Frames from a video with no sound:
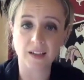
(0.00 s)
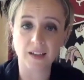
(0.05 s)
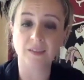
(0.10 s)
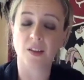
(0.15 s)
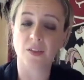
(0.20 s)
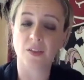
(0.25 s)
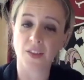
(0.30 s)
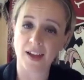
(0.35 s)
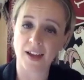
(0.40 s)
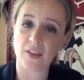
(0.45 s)

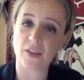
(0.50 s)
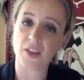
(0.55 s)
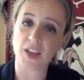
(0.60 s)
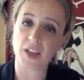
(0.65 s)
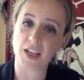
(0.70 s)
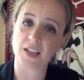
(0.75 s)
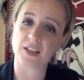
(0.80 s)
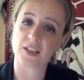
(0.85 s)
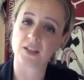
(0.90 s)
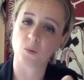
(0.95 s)
that that
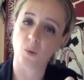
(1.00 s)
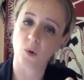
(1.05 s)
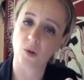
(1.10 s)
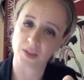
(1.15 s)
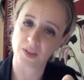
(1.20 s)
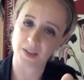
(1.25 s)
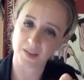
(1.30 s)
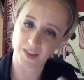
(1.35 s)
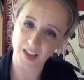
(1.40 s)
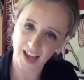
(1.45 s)
theatre
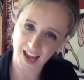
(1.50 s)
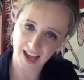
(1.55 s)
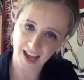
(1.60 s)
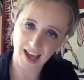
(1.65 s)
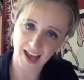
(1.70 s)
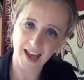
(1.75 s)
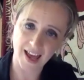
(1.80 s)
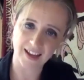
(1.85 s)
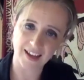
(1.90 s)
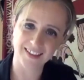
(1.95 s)
was
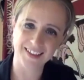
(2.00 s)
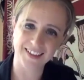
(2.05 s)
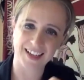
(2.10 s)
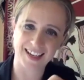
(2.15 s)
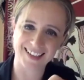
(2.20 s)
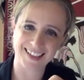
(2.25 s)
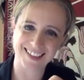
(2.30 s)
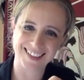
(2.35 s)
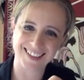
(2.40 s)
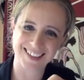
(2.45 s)
there
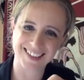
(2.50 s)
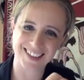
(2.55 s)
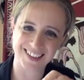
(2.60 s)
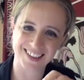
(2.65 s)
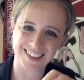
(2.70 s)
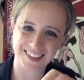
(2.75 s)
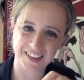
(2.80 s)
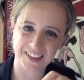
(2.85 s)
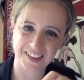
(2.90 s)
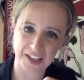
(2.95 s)
and
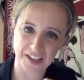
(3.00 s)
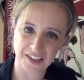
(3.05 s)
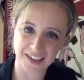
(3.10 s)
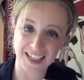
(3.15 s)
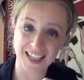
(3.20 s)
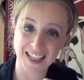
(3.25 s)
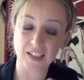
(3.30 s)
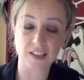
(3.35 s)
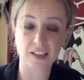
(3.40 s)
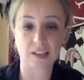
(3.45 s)
the young
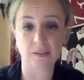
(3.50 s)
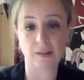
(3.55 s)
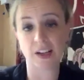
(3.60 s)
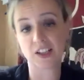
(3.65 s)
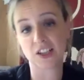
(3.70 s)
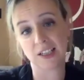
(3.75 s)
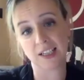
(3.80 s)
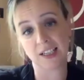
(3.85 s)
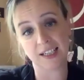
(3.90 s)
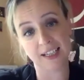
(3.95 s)
kids who
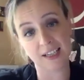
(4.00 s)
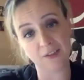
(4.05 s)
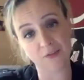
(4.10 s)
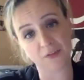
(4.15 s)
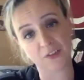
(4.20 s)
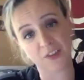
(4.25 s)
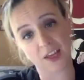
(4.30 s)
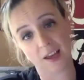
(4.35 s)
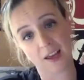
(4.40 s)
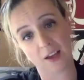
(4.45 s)
actually lived
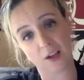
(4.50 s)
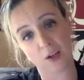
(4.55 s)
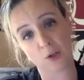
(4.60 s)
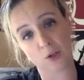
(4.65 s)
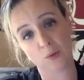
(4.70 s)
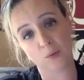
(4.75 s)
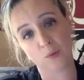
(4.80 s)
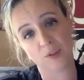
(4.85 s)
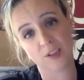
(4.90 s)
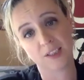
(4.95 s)
there
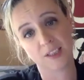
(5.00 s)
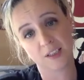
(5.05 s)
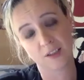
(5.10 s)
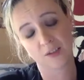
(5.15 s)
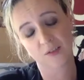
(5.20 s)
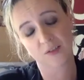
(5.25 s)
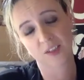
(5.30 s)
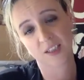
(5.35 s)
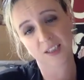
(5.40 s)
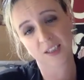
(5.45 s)
who would sit
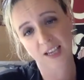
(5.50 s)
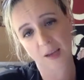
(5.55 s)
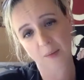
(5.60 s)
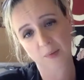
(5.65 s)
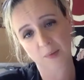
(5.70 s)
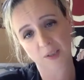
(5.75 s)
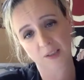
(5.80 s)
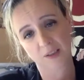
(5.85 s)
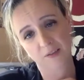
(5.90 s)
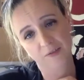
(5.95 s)
on the
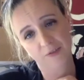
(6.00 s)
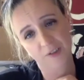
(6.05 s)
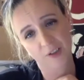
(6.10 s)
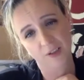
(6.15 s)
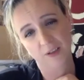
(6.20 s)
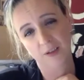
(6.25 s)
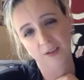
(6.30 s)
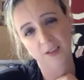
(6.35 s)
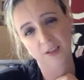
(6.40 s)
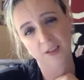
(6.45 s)
steps at the
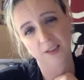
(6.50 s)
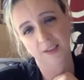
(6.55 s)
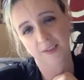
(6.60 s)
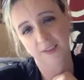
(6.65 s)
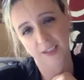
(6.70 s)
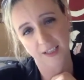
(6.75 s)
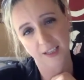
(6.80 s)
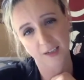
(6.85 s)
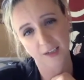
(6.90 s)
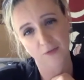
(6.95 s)
front in
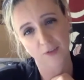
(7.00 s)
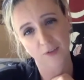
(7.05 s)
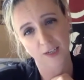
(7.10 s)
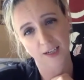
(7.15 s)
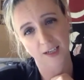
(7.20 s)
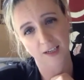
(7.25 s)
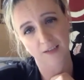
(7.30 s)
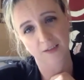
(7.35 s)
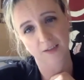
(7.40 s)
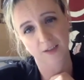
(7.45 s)
the
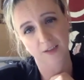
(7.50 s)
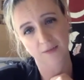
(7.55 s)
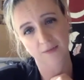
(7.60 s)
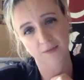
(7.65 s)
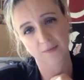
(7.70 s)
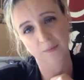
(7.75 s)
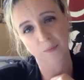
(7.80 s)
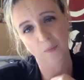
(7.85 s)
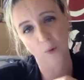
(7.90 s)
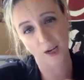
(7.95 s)
evening
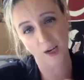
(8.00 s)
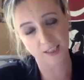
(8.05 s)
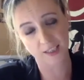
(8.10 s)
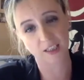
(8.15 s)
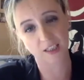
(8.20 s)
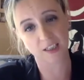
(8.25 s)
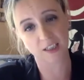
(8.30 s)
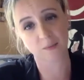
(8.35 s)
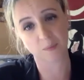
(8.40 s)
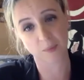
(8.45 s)

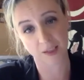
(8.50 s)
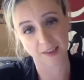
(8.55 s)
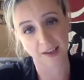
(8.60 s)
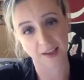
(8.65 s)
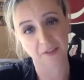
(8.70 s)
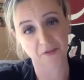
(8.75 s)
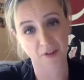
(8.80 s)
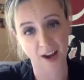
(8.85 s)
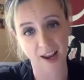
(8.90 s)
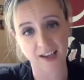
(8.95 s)
waiting to meet their
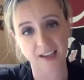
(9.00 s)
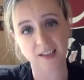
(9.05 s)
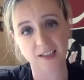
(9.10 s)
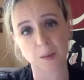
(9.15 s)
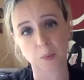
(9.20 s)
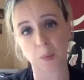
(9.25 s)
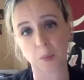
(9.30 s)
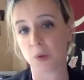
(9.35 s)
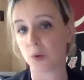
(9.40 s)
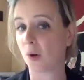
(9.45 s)

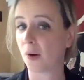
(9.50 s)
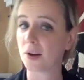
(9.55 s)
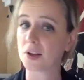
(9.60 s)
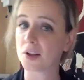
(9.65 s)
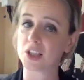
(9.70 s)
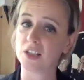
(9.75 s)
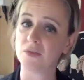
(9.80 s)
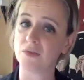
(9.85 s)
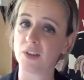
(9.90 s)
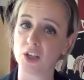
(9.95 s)
friends but not
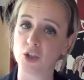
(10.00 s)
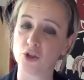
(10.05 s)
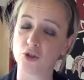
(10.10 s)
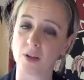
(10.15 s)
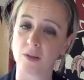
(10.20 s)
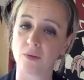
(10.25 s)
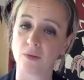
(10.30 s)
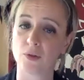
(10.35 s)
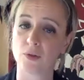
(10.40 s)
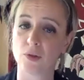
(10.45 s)
actually
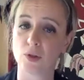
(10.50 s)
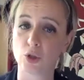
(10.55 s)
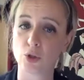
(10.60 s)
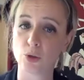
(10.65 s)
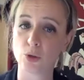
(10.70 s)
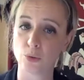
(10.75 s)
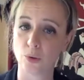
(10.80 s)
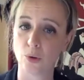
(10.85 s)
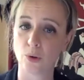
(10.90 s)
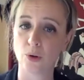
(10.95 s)
venturing through the
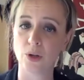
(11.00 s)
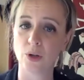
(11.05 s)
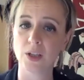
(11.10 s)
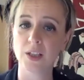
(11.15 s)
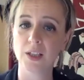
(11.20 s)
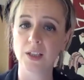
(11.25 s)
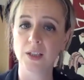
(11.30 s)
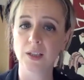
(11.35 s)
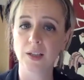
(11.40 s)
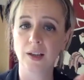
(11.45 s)
door
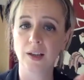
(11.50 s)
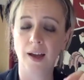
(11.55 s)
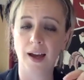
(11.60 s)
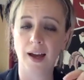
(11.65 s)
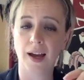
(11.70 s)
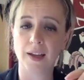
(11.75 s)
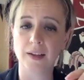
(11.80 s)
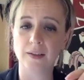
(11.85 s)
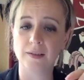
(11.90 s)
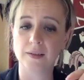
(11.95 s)

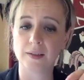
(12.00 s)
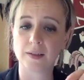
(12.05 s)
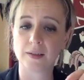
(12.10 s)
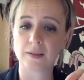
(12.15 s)
and